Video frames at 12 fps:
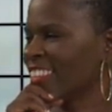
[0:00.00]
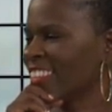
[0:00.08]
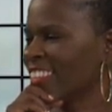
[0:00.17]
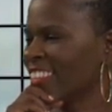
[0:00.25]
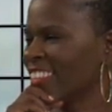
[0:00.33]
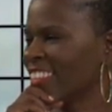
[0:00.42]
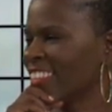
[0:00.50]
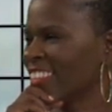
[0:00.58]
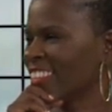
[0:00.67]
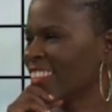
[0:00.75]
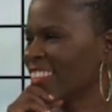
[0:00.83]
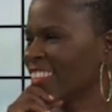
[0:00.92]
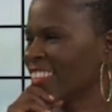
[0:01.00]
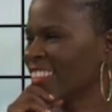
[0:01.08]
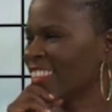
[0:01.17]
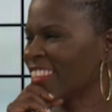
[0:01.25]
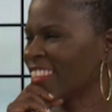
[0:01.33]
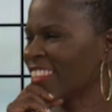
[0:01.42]

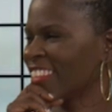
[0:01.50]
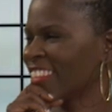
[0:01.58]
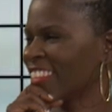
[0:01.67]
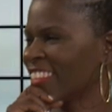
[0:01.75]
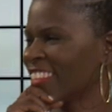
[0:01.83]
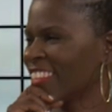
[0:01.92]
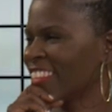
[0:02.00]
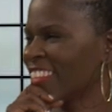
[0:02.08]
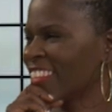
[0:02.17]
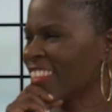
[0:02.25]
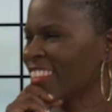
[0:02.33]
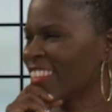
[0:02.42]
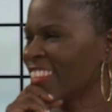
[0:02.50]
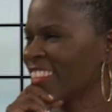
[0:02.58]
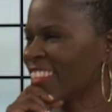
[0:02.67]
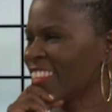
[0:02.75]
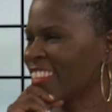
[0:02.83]
(silent)